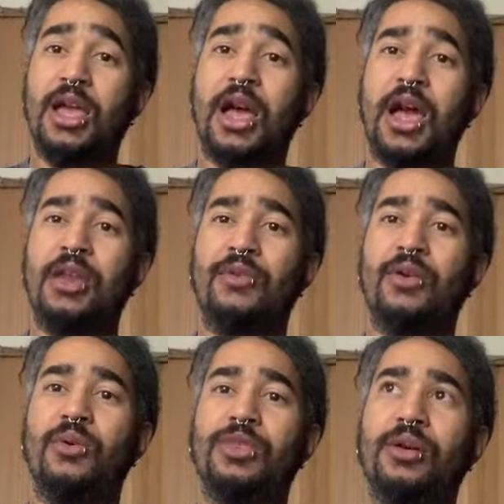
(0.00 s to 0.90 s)
I don't know
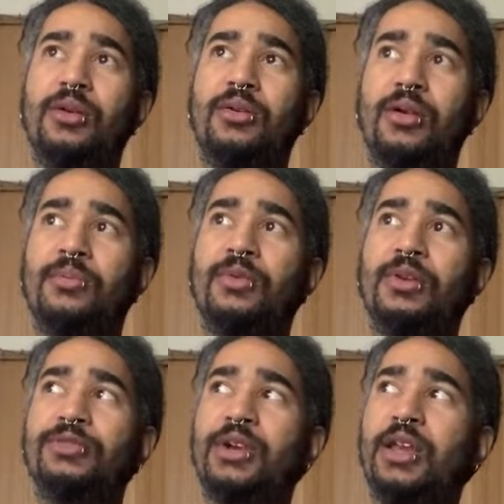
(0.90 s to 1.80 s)
what the number
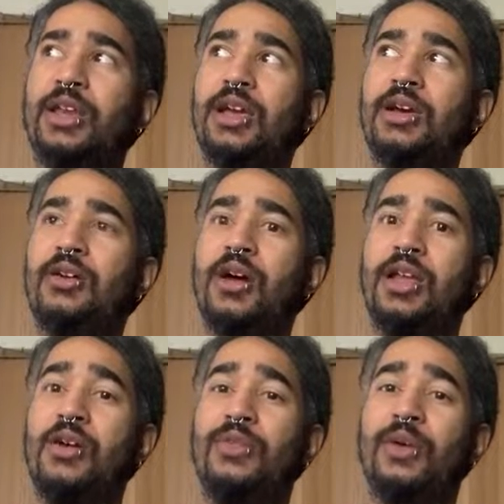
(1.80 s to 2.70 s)
is right now. I
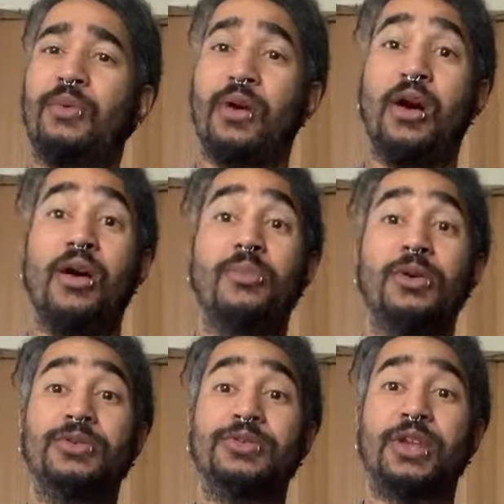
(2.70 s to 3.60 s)
know they were
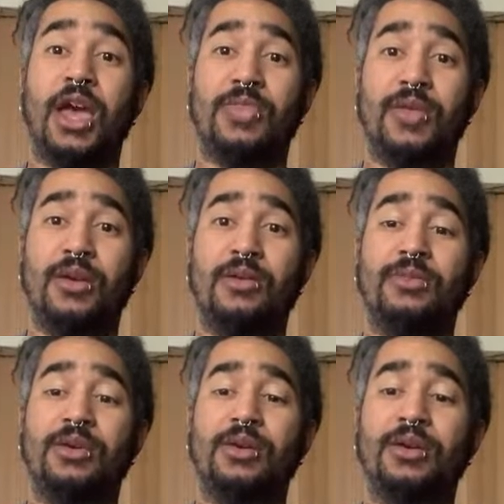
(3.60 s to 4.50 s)
almost at the
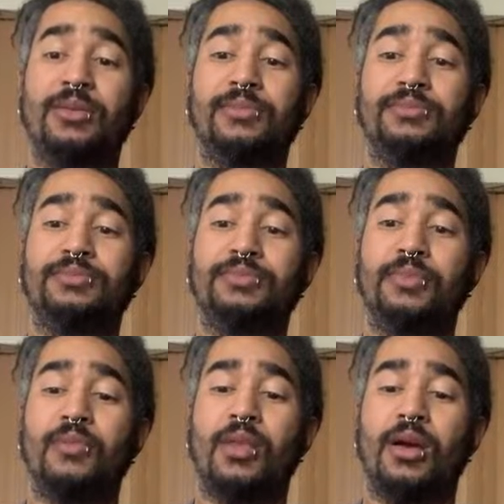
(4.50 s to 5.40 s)
number
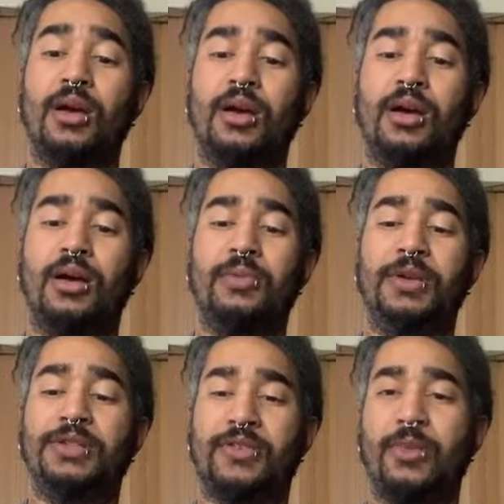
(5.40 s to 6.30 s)

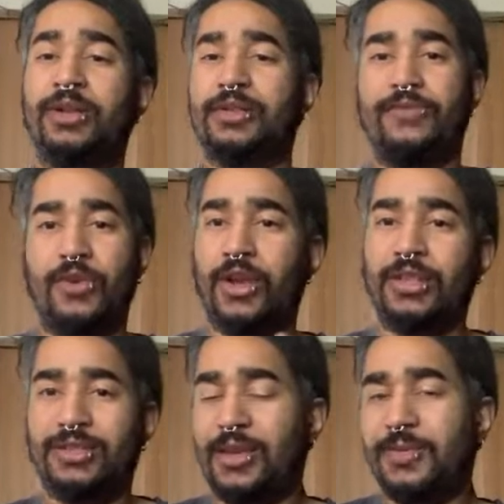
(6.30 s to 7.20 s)
because everybody's not voting at
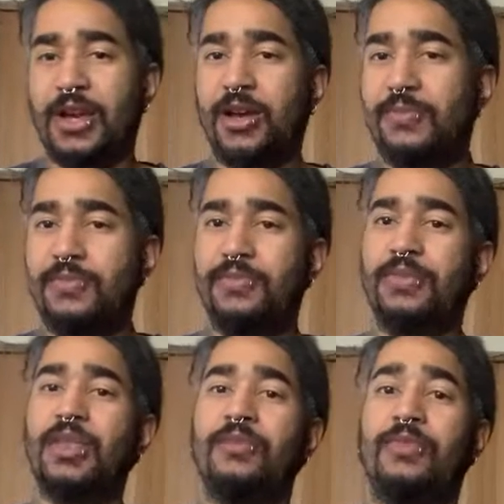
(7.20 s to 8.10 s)
the same time
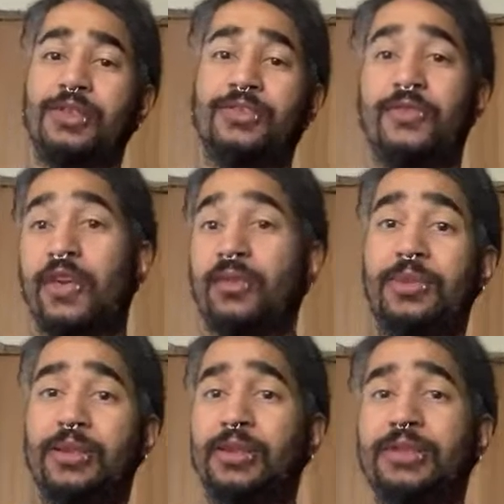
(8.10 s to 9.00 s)
because of
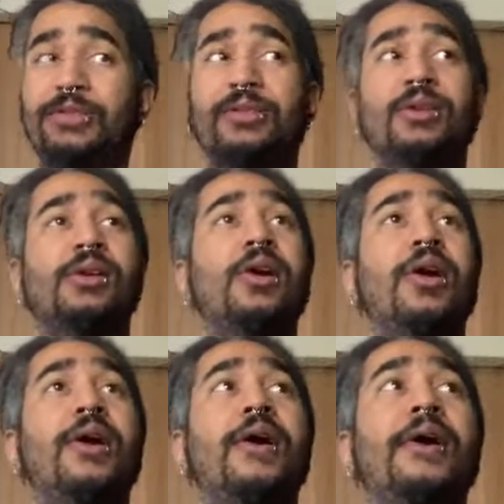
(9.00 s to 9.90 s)
availabilities
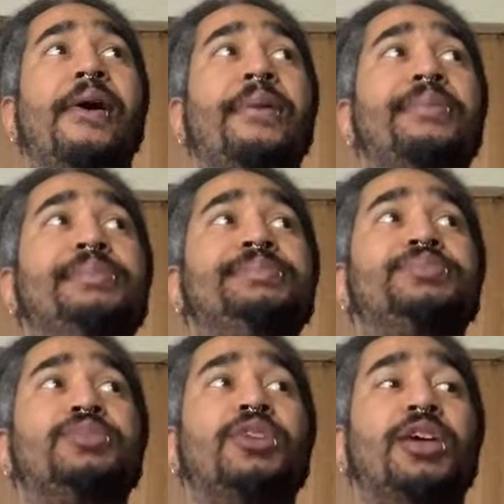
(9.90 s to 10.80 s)

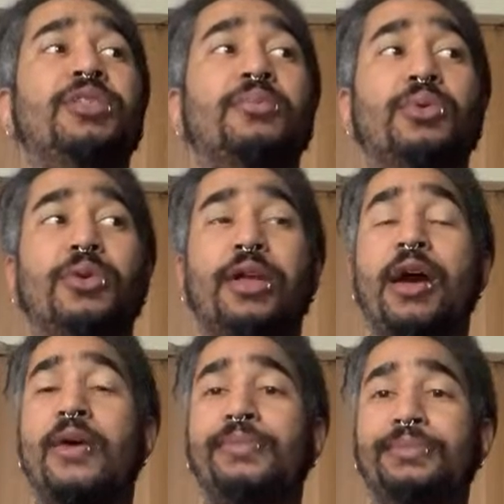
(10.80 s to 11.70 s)
to kick the board
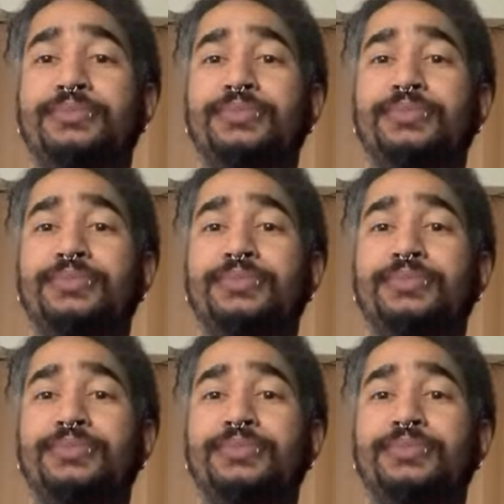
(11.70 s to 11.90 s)
out.